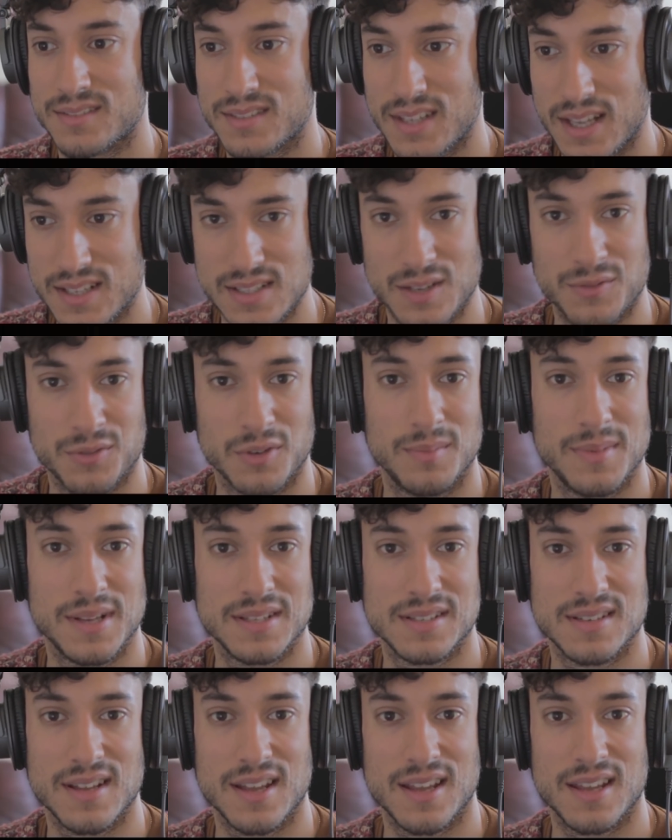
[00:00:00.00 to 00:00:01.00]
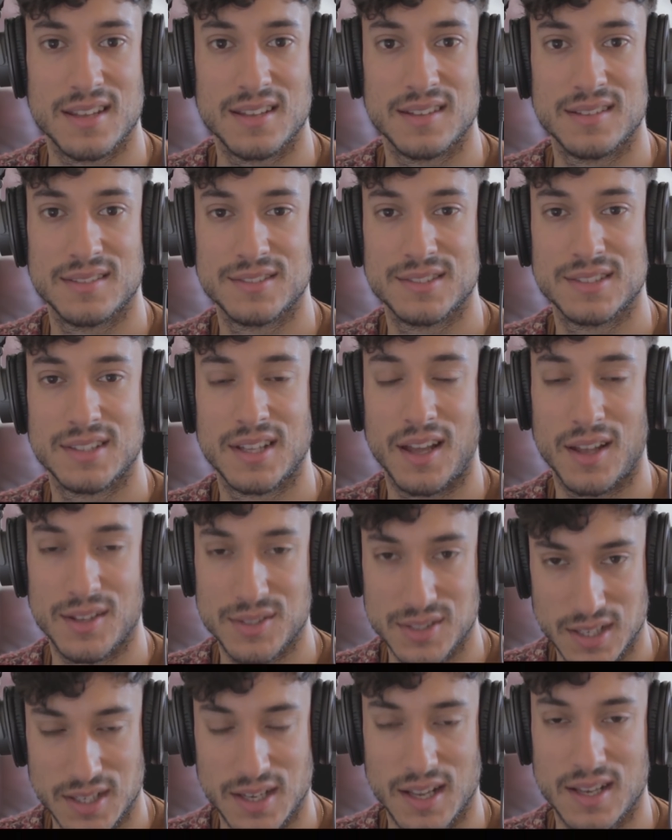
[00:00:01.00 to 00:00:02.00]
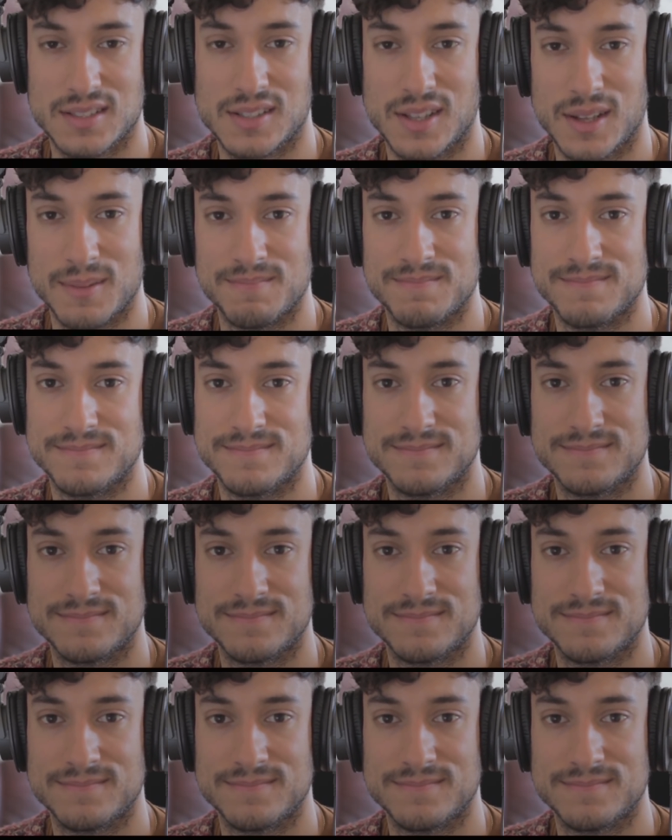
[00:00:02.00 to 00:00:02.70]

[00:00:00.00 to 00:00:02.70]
That's it from me today. I'll see you next time.